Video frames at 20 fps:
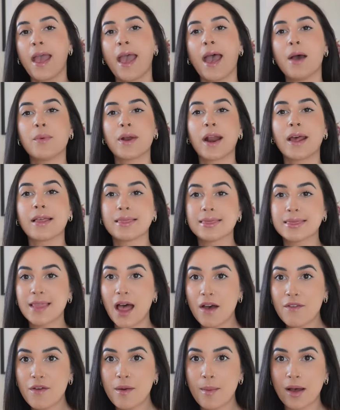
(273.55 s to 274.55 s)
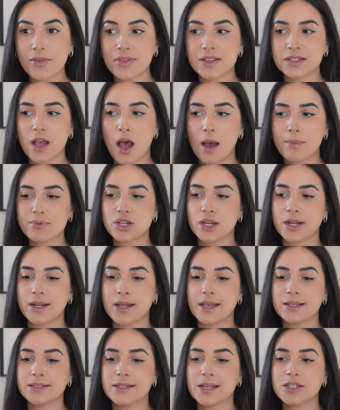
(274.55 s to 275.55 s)
And what I love about this option
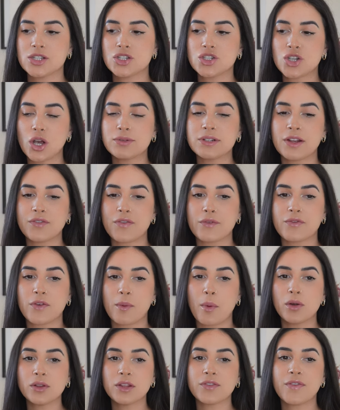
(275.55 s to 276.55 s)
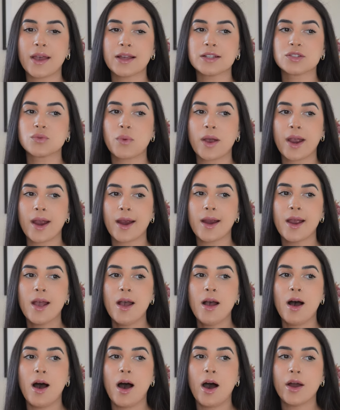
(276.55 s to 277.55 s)
is it's so different from OnlyFans, where
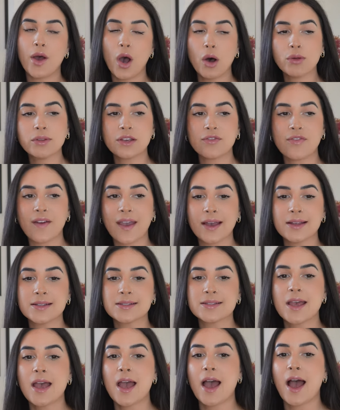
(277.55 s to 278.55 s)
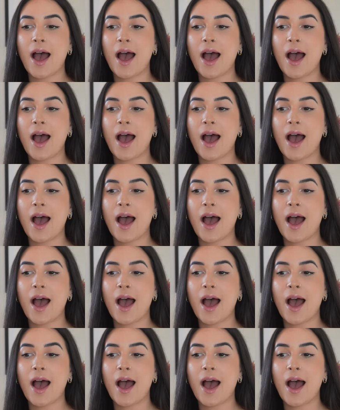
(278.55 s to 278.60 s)
on OnlyFans,